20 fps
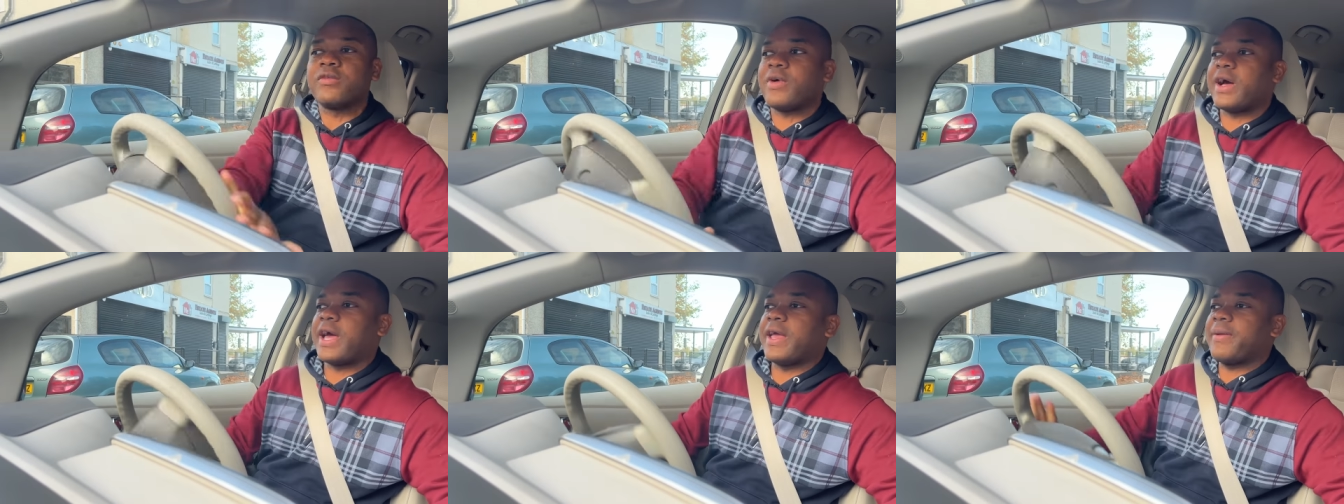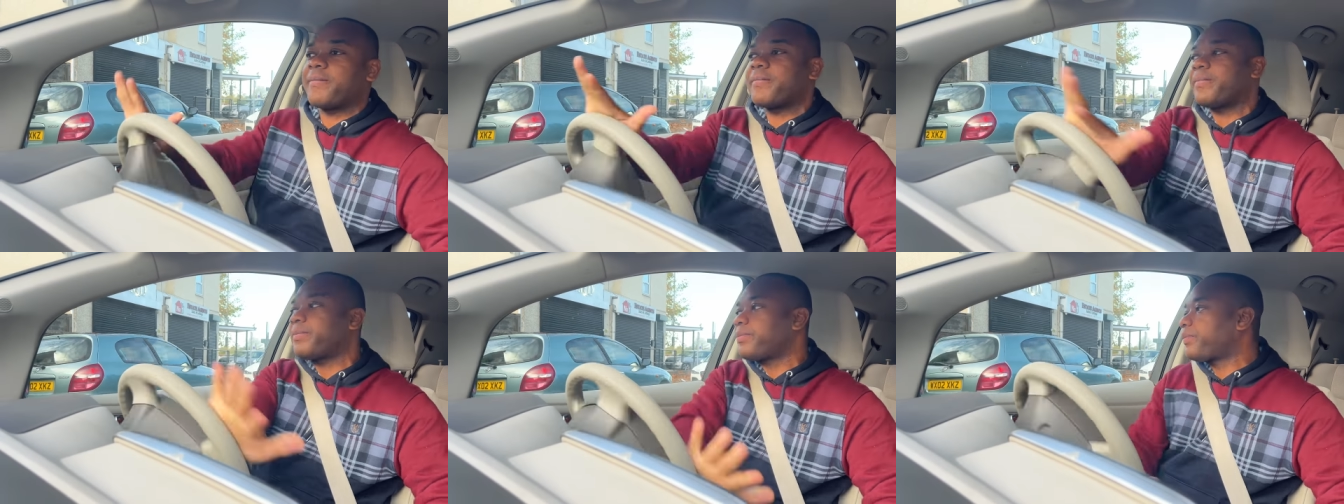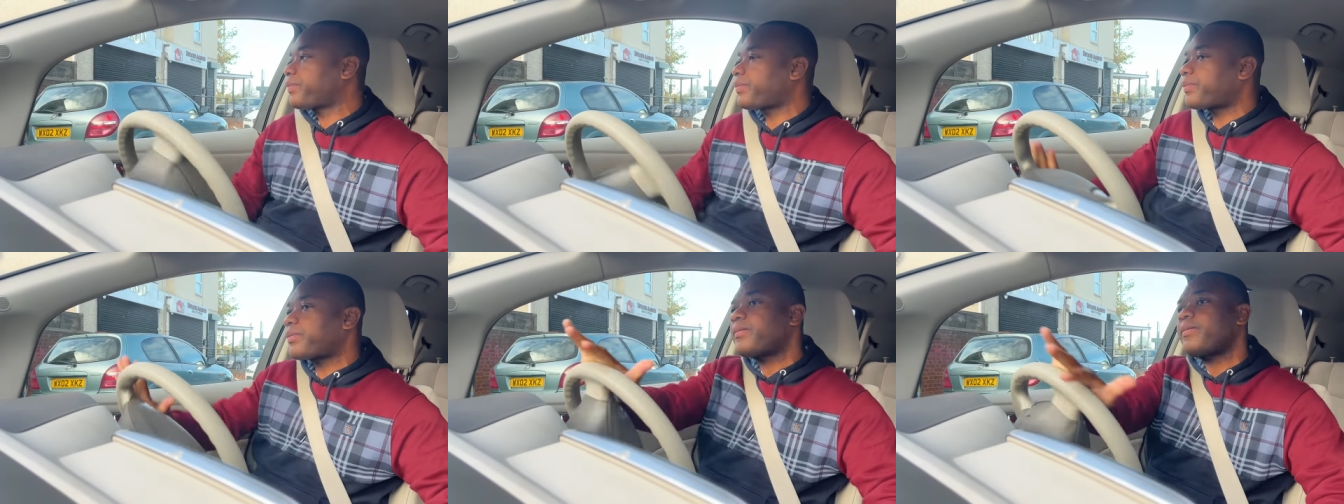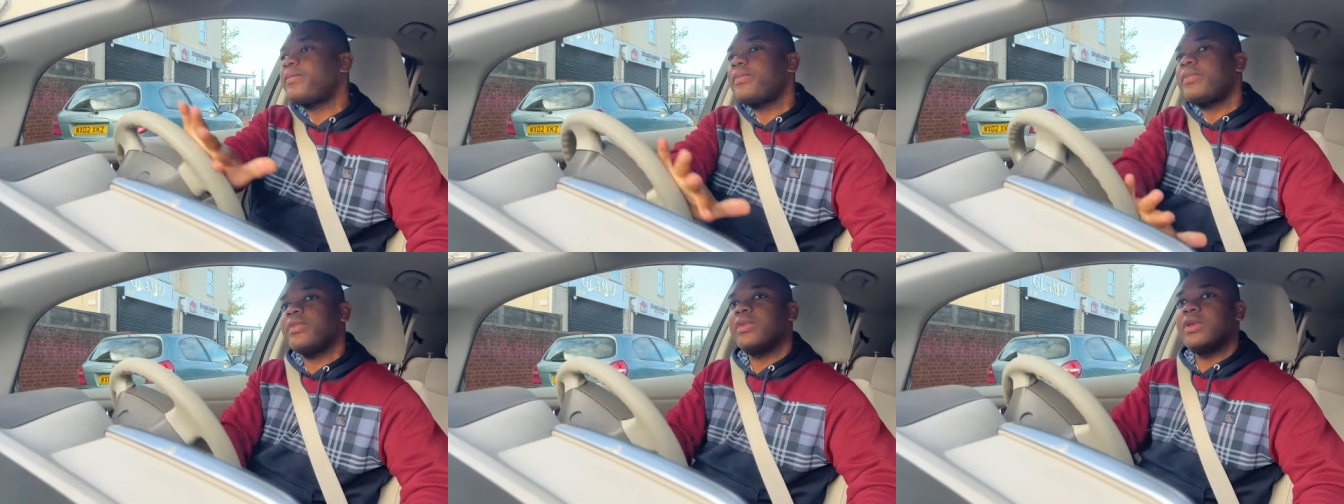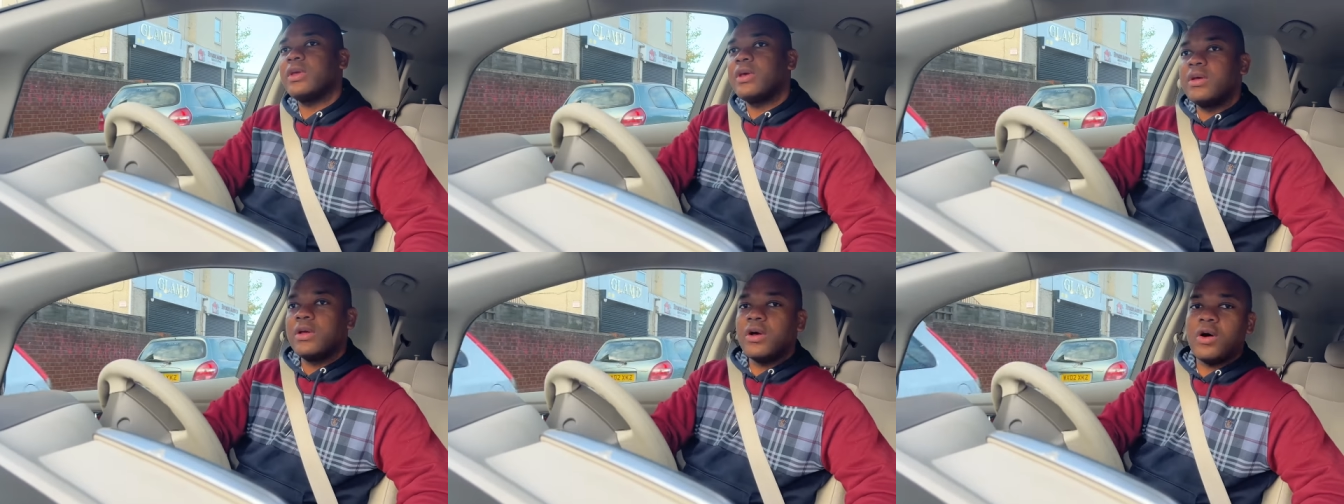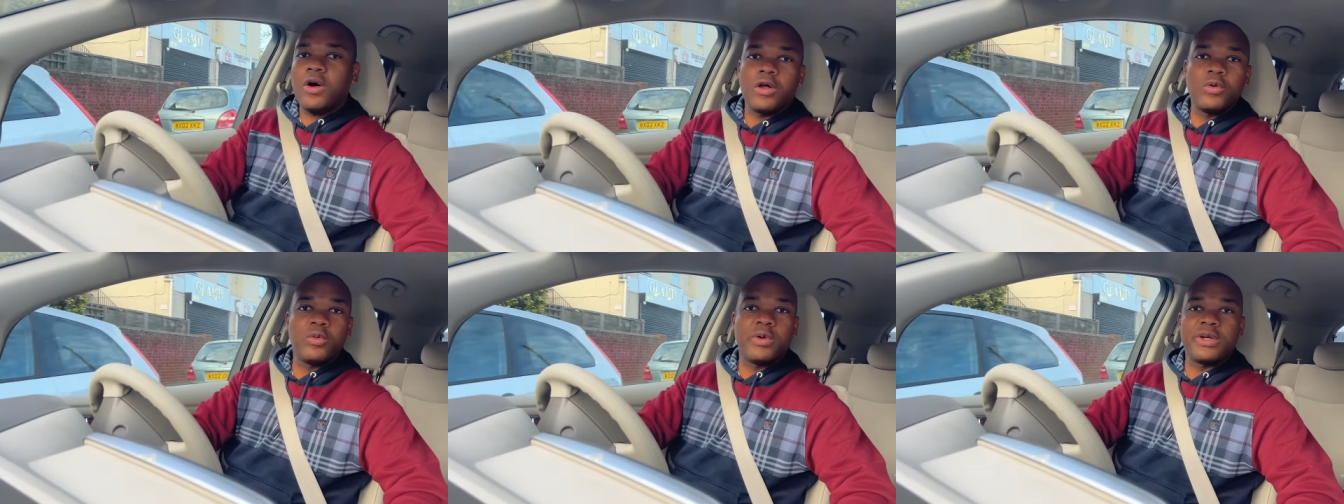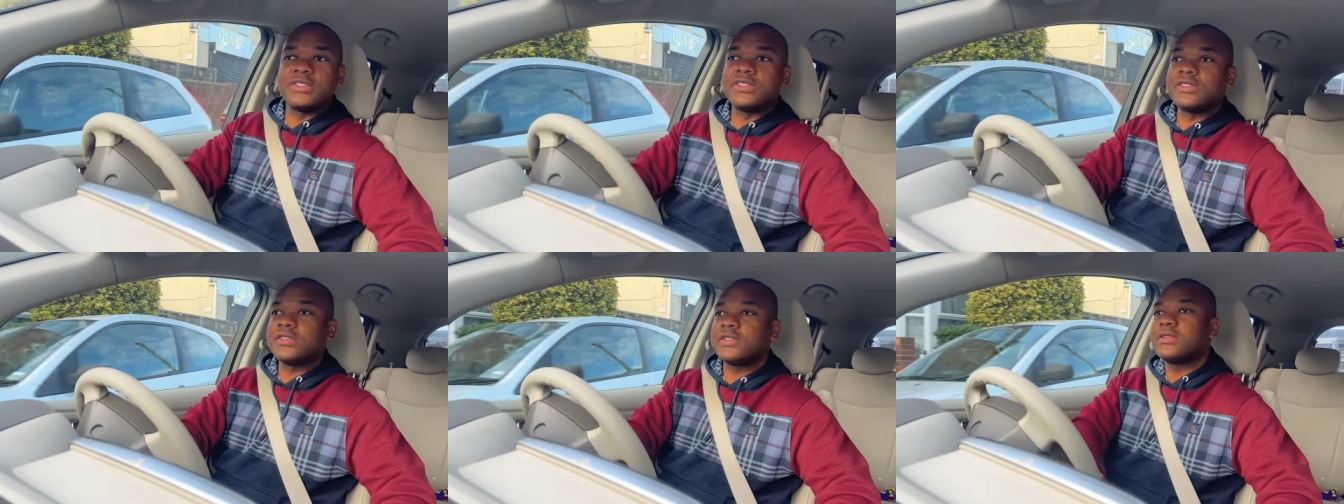Right,
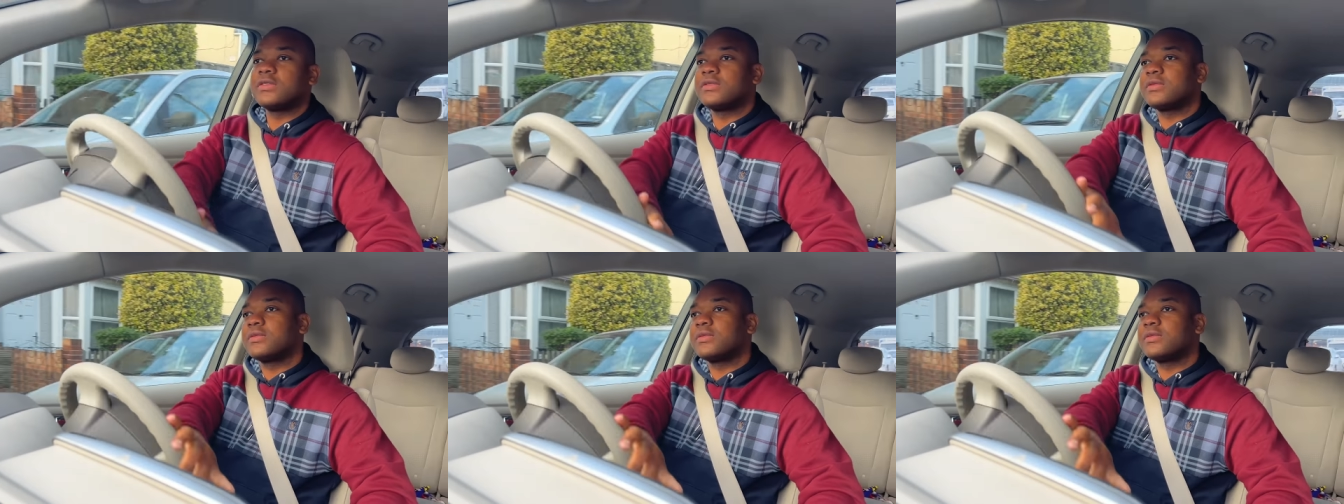onwards.